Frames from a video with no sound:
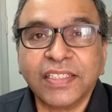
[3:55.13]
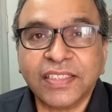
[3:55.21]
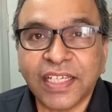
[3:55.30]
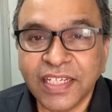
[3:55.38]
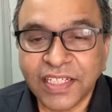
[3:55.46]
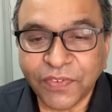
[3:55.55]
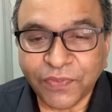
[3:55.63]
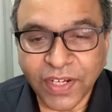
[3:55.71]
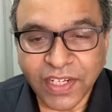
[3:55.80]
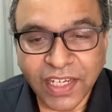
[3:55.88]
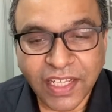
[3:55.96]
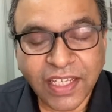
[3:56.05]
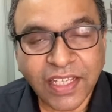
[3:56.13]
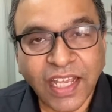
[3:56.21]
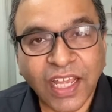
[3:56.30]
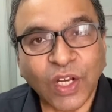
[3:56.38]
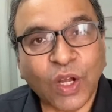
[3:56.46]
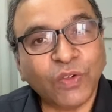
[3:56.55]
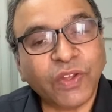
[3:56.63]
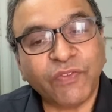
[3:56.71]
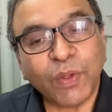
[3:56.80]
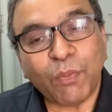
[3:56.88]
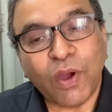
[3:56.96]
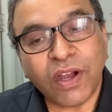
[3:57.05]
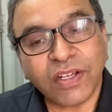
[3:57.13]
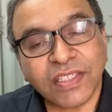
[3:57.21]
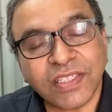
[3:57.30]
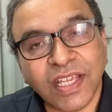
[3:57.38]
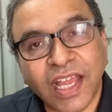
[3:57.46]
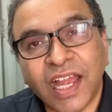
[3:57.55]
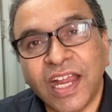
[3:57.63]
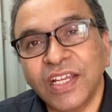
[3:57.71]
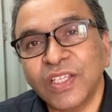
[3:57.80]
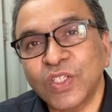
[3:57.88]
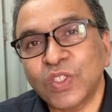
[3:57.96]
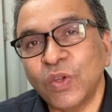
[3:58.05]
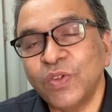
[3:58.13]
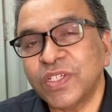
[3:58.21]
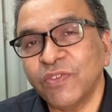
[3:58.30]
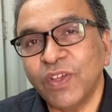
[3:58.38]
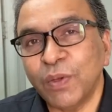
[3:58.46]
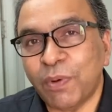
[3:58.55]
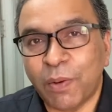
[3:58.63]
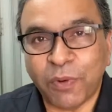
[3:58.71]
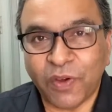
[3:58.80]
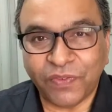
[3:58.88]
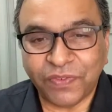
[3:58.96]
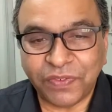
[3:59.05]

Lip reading: think differently and out of the box, and the solution will pop off.